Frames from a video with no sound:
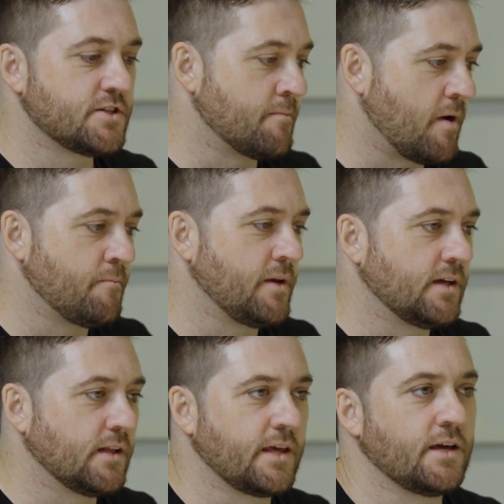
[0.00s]
They might be
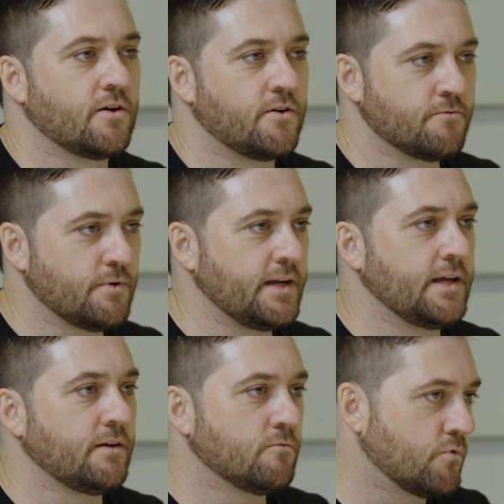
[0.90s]
clicking on,
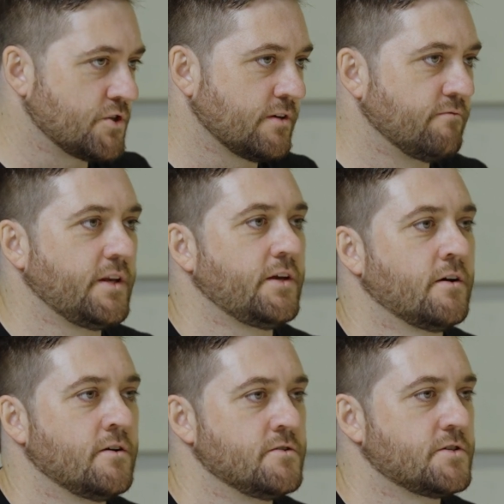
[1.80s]
reading, watching
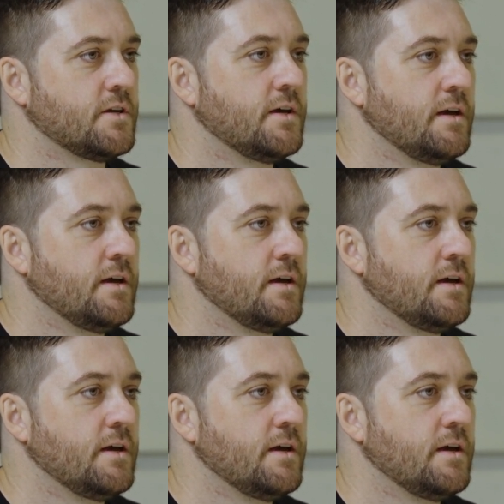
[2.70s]
videos.